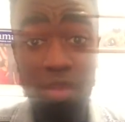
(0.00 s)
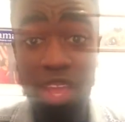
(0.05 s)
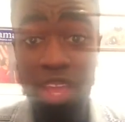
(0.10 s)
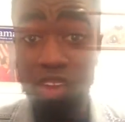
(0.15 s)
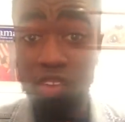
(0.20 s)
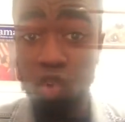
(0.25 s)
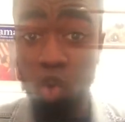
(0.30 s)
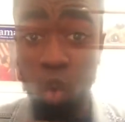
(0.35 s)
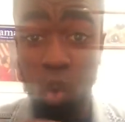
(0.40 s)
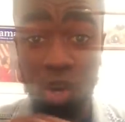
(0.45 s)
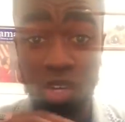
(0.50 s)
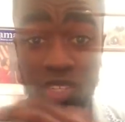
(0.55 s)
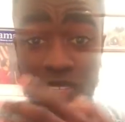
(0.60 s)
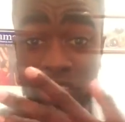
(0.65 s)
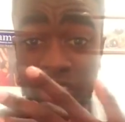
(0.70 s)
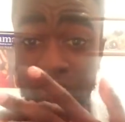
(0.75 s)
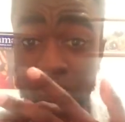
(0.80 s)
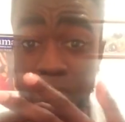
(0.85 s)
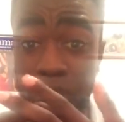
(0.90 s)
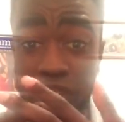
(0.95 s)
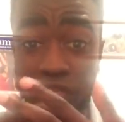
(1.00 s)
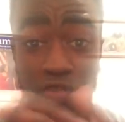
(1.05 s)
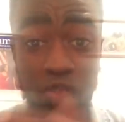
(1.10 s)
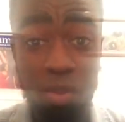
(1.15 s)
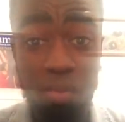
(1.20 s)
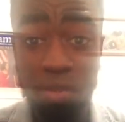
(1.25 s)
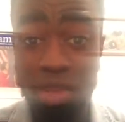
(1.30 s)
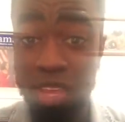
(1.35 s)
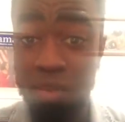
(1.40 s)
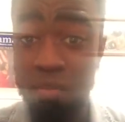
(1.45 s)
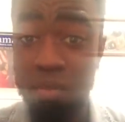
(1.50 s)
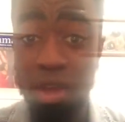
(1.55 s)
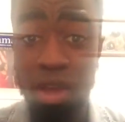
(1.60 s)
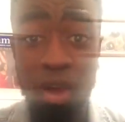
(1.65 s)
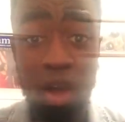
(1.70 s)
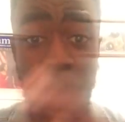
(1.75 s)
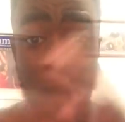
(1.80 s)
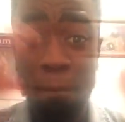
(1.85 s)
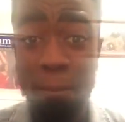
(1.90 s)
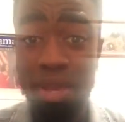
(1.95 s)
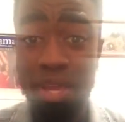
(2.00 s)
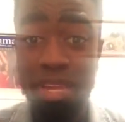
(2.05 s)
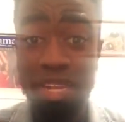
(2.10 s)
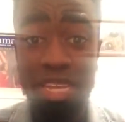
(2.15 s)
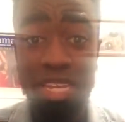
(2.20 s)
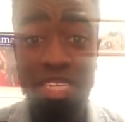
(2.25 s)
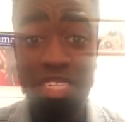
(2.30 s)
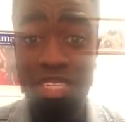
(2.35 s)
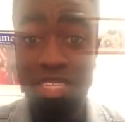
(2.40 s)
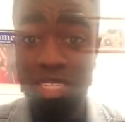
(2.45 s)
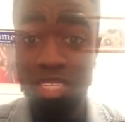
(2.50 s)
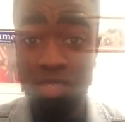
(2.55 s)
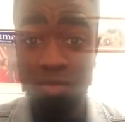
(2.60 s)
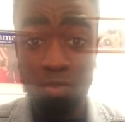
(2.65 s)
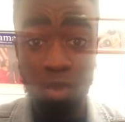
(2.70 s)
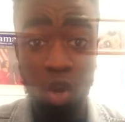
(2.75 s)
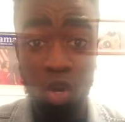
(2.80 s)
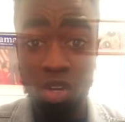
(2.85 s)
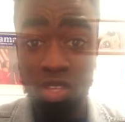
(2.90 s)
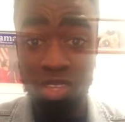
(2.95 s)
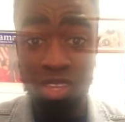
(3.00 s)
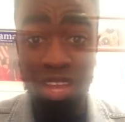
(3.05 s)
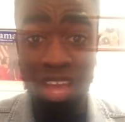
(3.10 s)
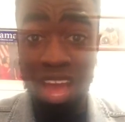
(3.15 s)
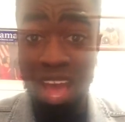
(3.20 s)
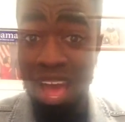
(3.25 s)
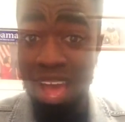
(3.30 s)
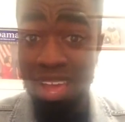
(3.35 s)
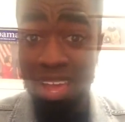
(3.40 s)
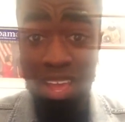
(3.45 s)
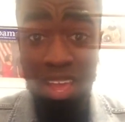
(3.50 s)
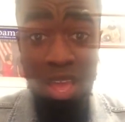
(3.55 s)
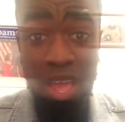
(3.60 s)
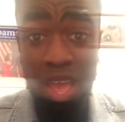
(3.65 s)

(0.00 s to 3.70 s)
And of course, his beef with Meek Mill, I mean, he just murdered the guy.